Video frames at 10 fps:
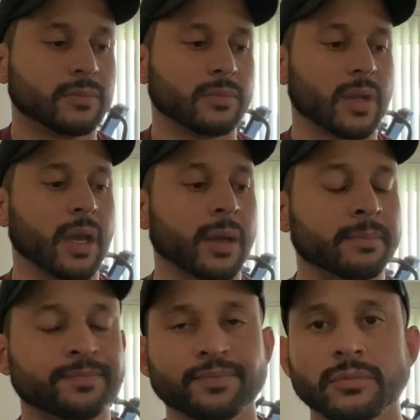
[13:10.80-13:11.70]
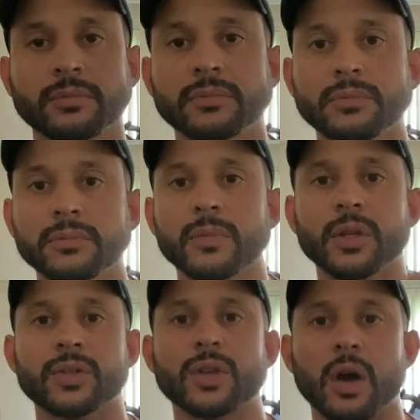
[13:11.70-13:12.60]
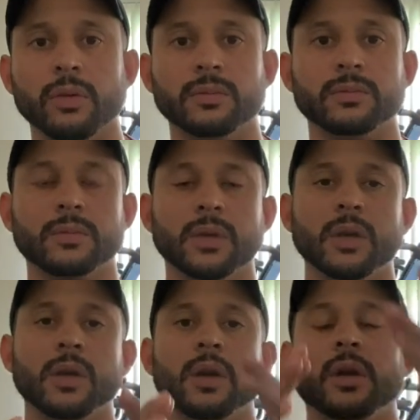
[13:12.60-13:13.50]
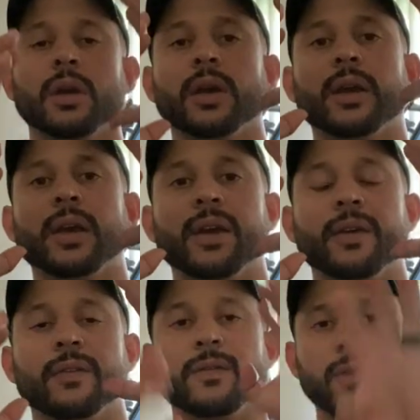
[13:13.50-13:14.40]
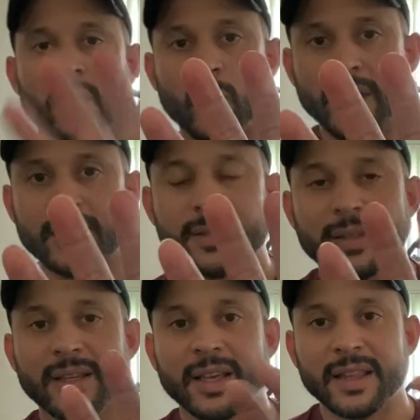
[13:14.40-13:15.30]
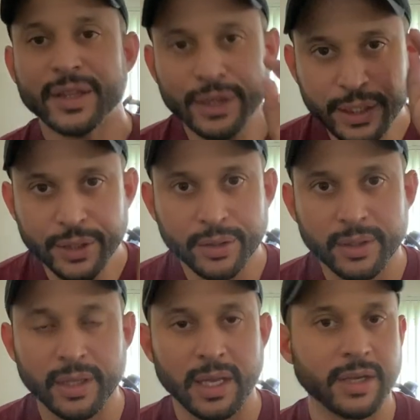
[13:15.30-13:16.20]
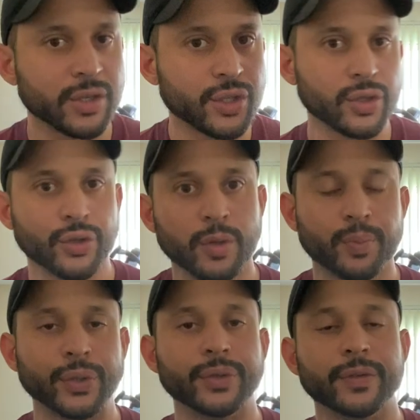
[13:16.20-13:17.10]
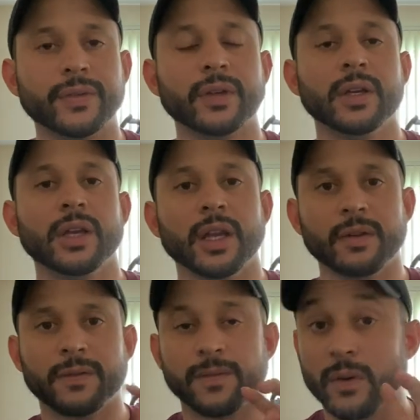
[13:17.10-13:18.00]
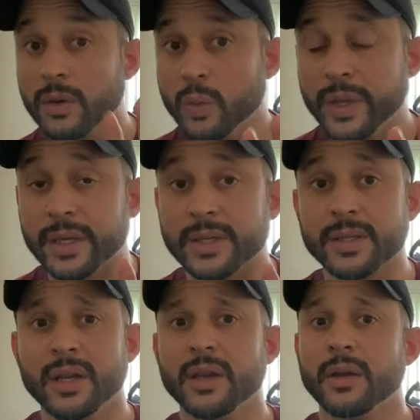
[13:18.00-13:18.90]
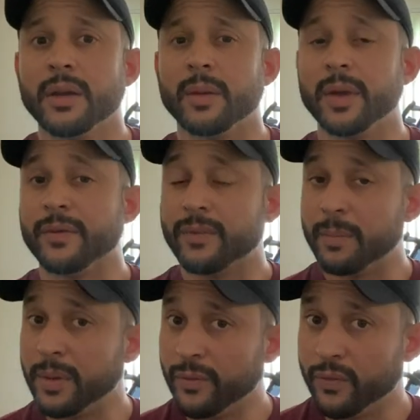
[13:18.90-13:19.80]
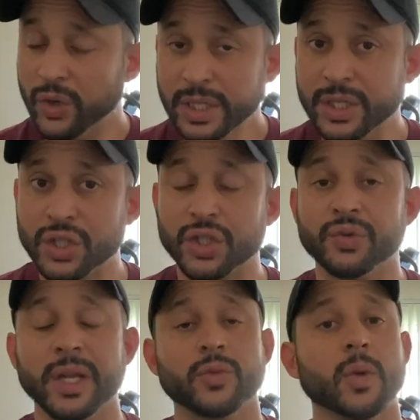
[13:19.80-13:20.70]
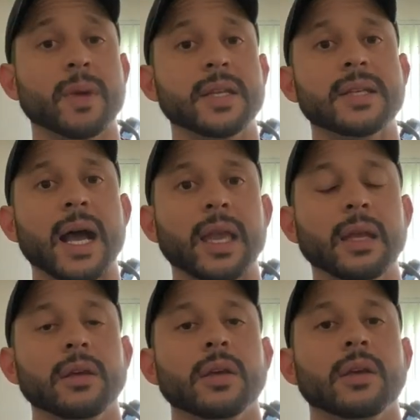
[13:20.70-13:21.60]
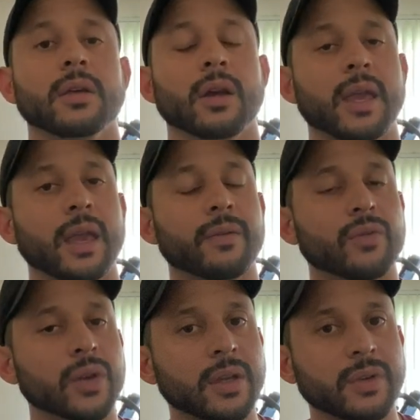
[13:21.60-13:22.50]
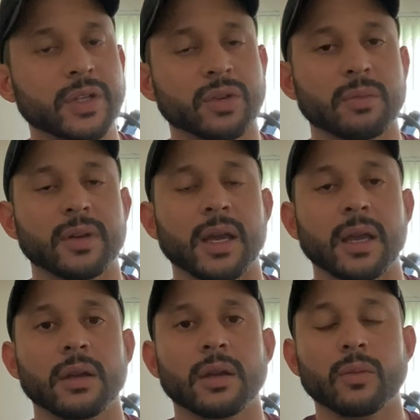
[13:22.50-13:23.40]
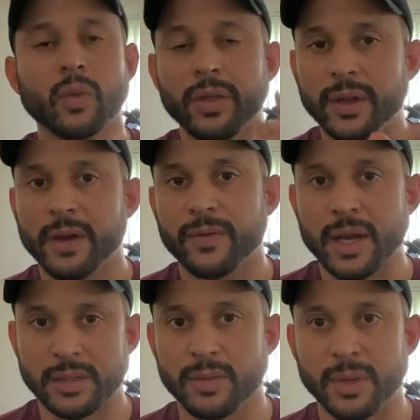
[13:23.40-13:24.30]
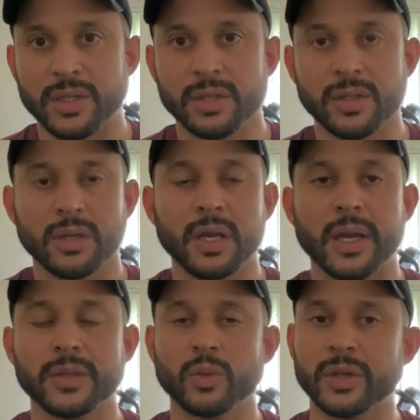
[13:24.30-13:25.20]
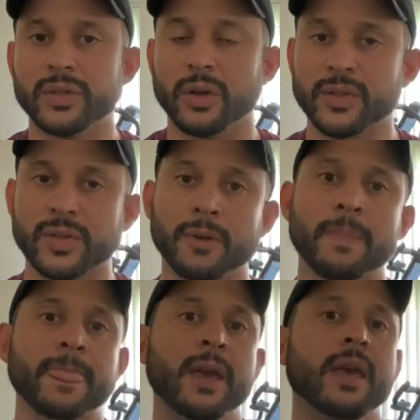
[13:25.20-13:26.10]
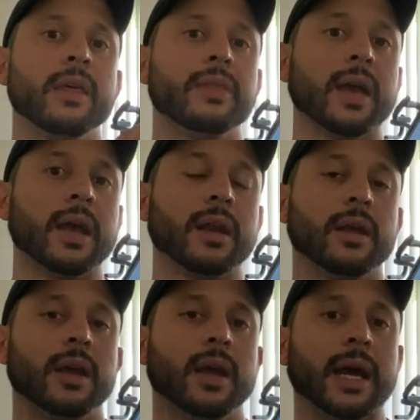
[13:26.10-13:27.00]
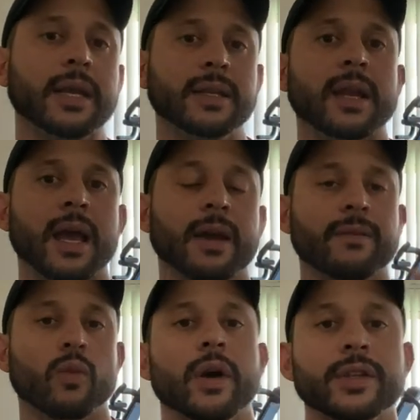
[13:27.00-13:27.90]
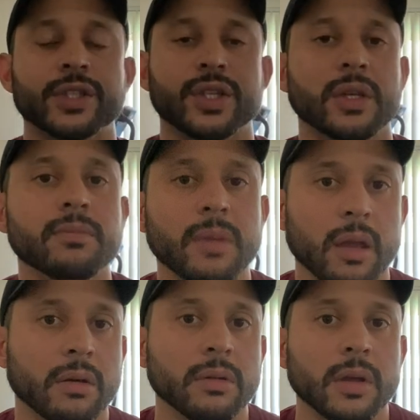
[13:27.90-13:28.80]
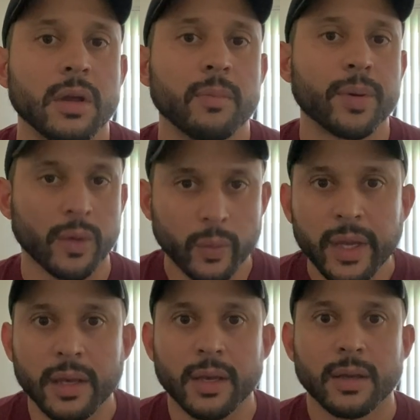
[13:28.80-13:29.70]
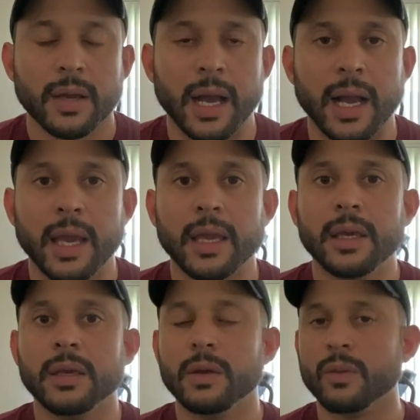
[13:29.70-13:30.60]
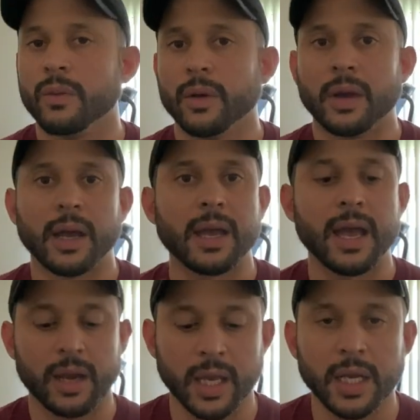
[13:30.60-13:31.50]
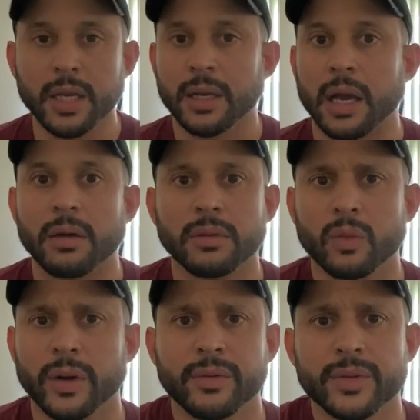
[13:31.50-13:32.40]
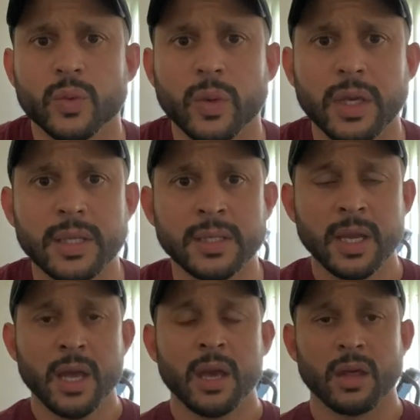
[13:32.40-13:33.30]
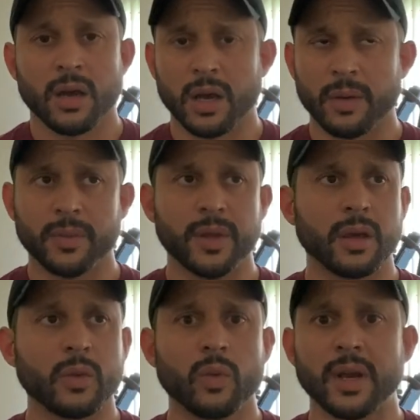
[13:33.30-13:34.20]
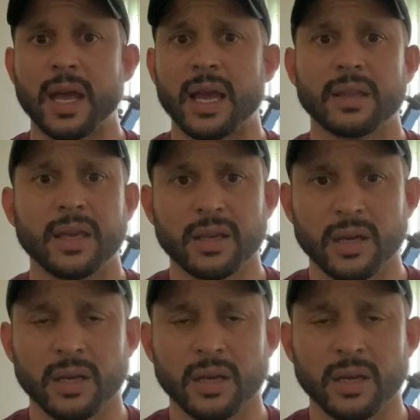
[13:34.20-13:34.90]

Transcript: Okay, so 4 weeks, literally, I just showed you proof. In 4 weeks, I mean, I've been really strict with my diet. Okay, really, really strict with my diet. And one thing I forgot to mention to you guys was also that I did have one cheat meal per week. I had In-N-Out in one of those weeks. The other one I had like